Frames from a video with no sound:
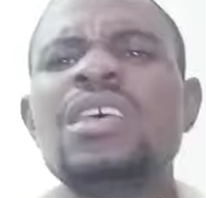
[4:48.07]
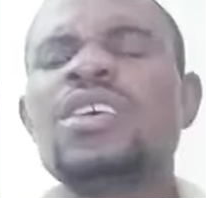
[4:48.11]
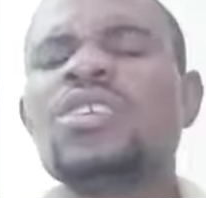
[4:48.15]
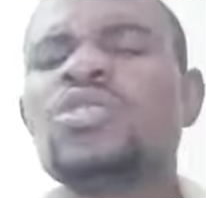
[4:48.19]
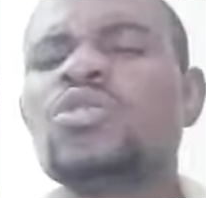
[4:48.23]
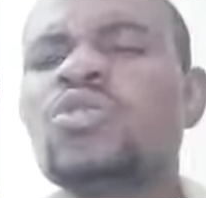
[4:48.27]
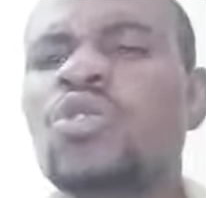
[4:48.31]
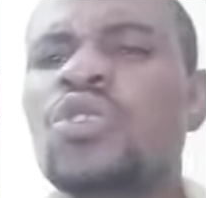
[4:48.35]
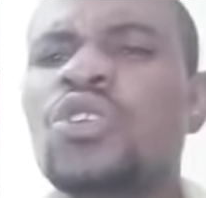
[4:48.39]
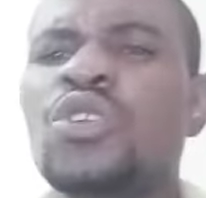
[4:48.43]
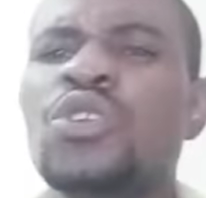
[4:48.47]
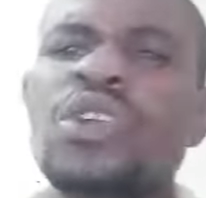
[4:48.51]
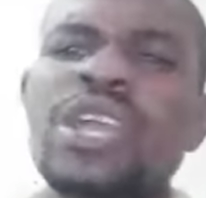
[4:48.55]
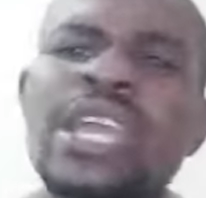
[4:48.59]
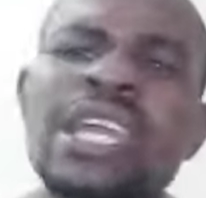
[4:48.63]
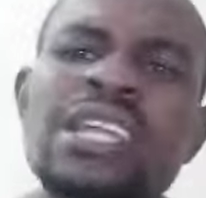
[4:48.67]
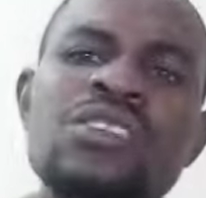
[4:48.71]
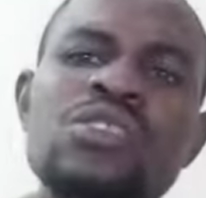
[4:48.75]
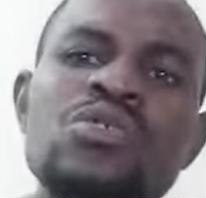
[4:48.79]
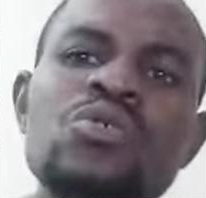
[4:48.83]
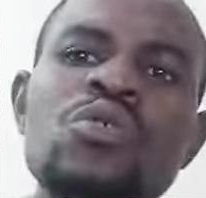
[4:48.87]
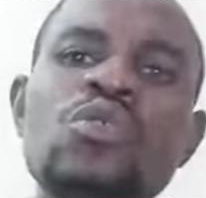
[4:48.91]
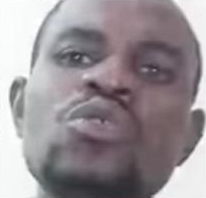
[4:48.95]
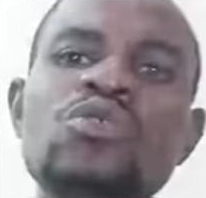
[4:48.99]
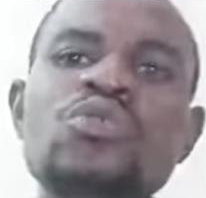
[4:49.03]
So you can
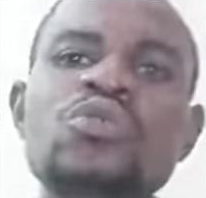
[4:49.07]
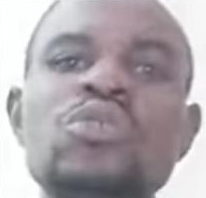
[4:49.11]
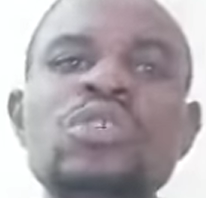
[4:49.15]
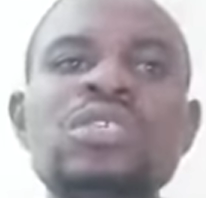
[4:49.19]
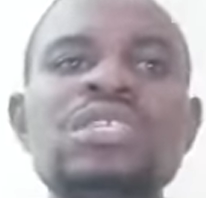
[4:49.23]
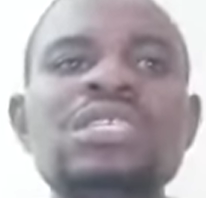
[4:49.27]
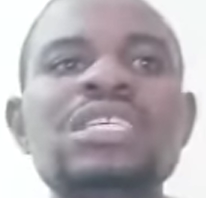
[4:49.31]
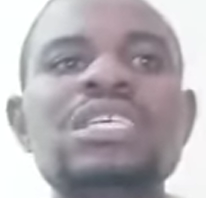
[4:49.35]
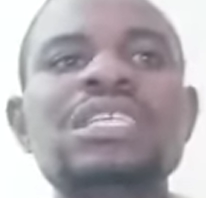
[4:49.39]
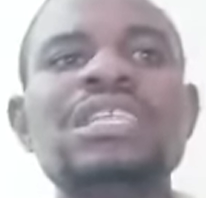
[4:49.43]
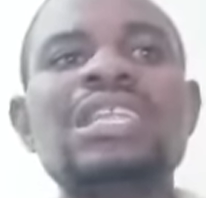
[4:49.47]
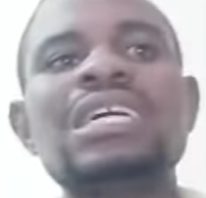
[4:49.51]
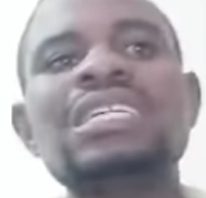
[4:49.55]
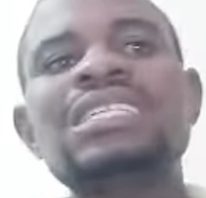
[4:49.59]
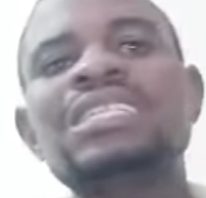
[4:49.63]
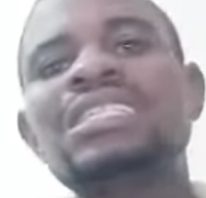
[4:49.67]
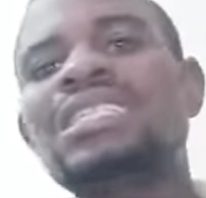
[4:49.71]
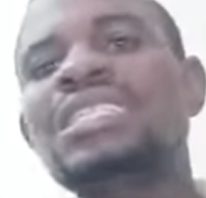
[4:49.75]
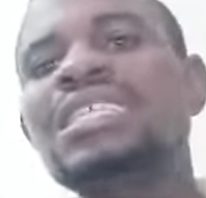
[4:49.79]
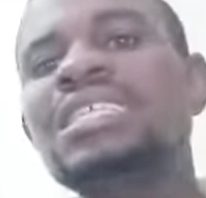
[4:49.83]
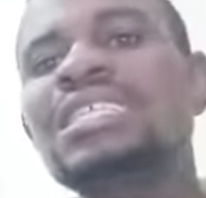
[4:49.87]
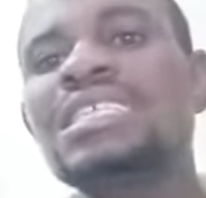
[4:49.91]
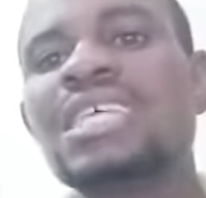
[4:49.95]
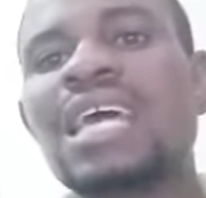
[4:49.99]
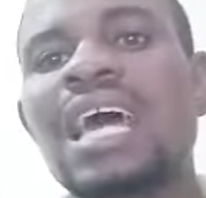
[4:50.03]
also see that
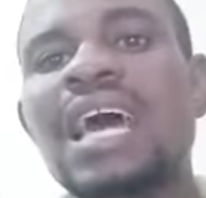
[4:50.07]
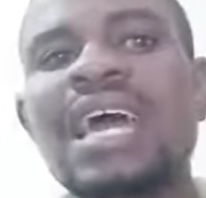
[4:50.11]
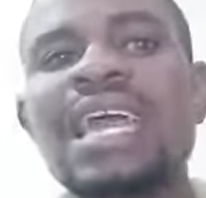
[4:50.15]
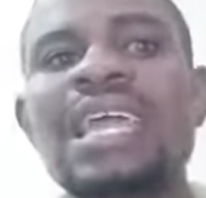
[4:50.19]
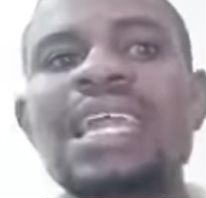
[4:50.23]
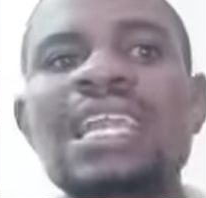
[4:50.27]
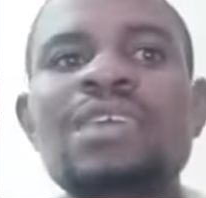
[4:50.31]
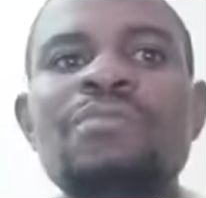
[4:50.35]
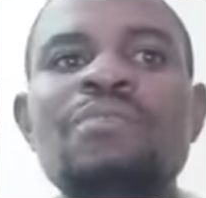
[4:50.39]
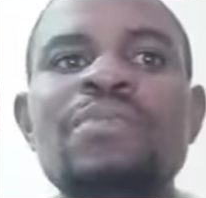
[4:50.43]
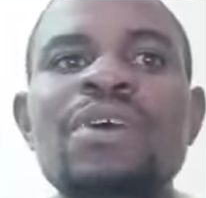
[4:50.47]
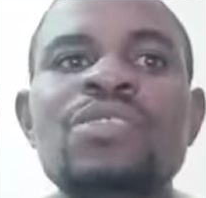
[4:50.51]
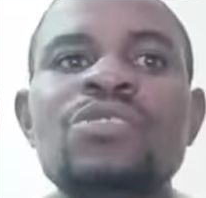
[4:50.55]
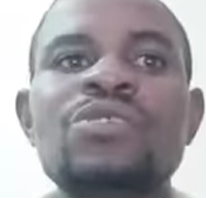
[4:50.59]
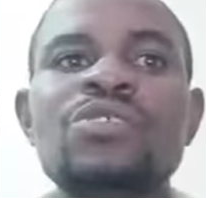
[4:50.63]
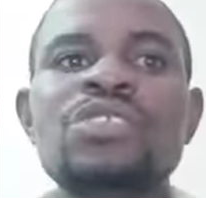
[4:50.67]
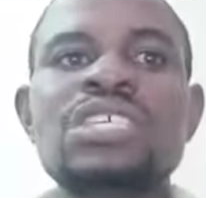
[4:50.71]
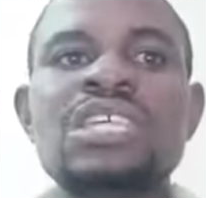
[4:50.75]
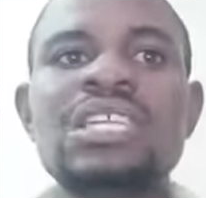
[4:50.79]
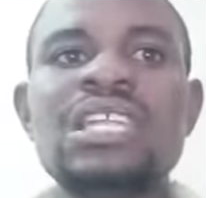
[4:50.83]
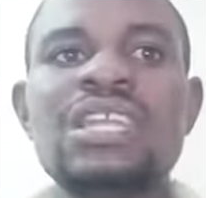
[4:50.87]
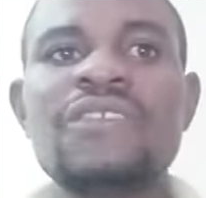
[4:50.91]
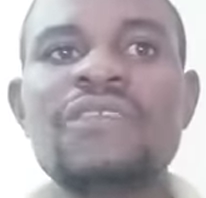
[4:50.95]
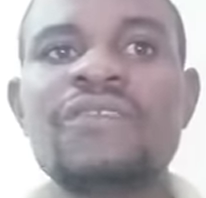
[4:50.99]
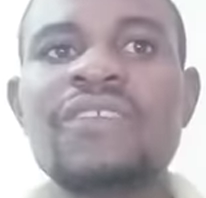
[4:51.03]
this highly
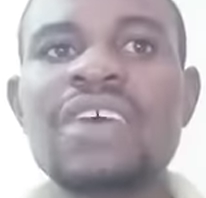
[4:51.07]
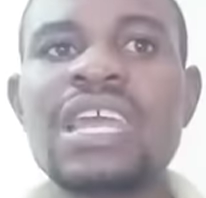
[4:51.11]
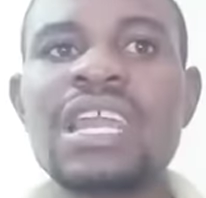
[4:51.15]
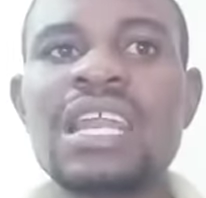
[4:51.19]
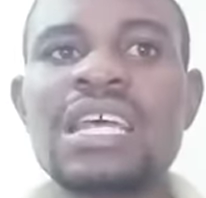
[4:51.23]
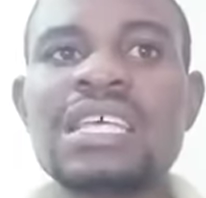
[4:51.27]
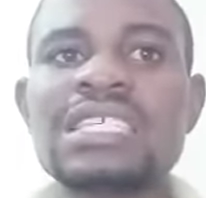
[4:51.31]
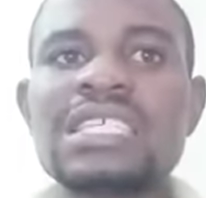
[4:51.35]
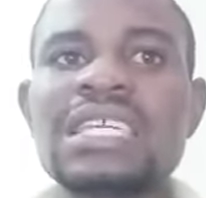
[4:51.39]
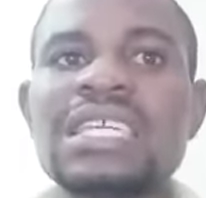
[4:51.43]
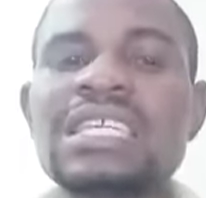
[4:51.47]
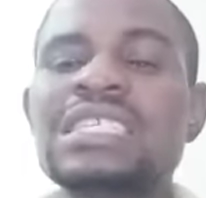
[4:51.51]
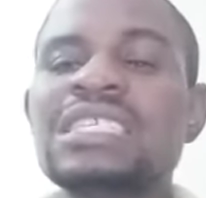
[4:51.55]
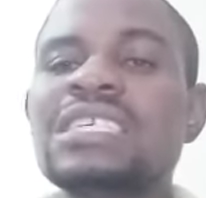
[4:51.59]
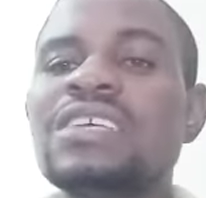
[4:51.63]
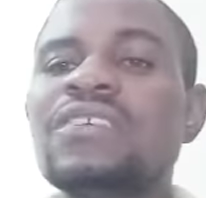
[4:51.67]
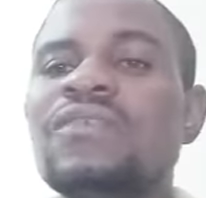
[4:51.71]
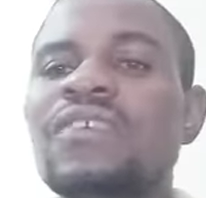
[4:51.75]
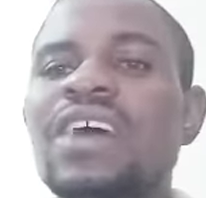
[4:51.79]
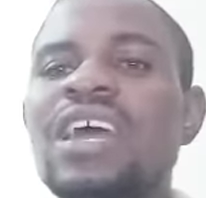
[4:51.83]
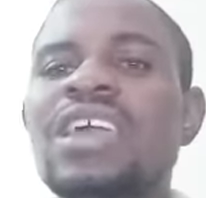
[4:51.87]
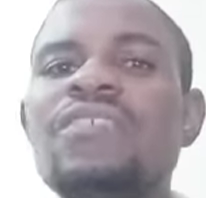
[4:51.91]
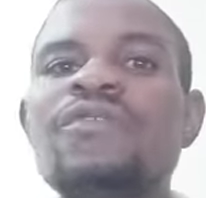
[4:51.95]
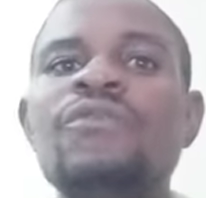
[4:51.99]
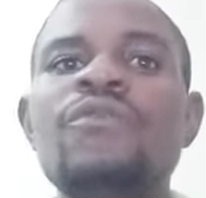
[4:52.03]
pathogenic virus can
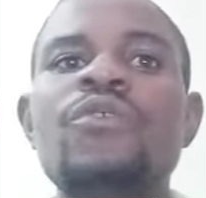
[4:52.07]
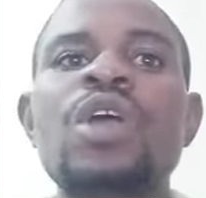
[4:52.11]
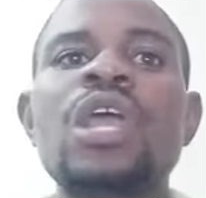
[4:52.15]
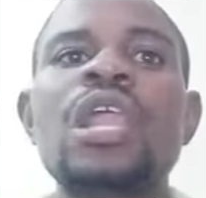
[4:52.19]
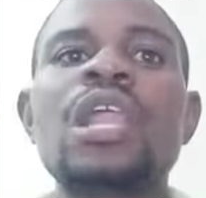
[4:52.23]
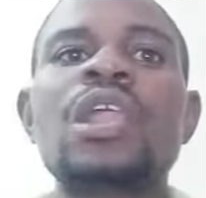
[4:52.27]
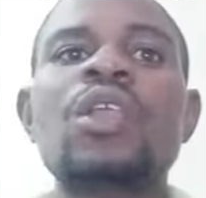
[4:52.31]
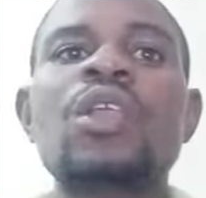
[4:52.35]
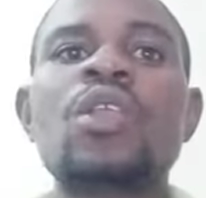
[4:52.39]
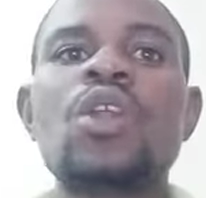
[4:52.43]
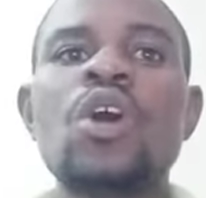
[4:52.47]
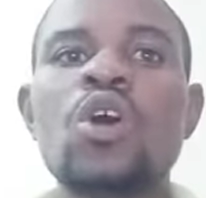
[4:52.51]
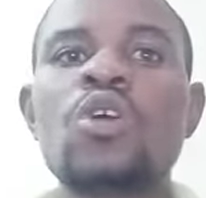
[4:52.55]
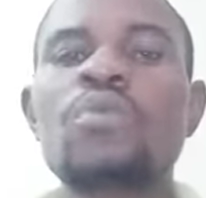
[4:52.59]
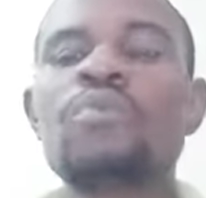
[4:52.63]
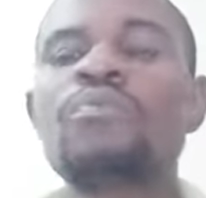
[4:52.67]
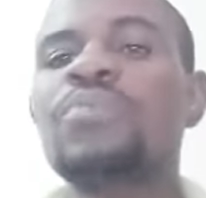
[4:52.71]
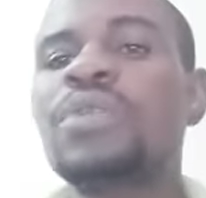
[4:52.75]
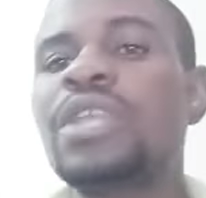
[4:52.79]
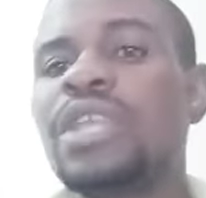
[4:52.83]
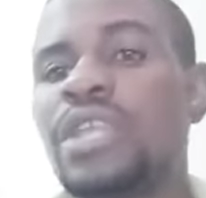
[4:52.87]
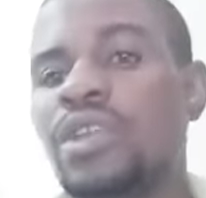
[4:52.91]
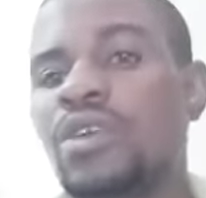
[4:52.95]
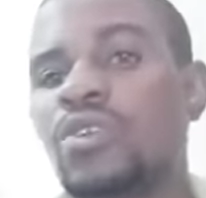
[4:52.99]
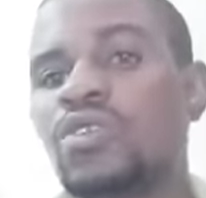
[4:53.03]
survive for a long
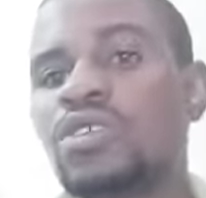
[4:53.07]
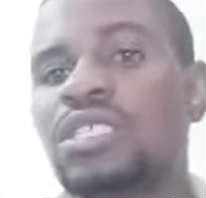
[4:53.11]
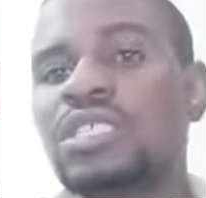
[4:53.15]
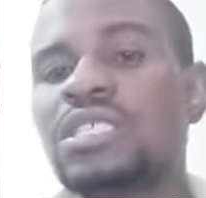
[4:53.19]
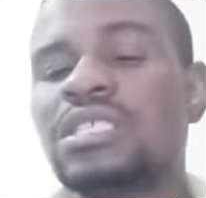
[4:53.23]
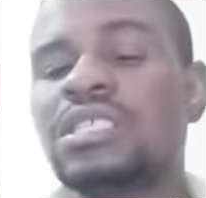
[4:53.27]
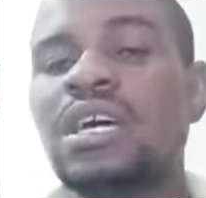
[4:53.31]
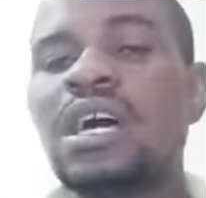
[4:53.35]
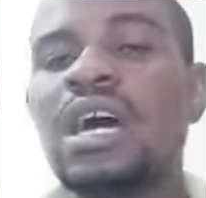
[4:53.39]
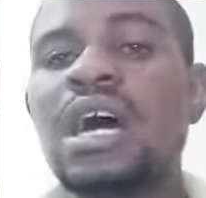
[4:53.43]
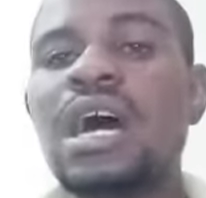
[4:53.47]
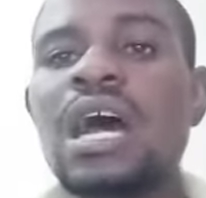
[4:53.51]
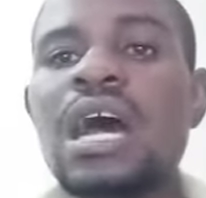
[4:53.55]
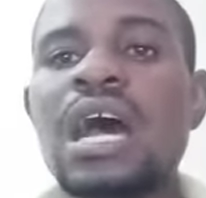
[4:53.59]
periods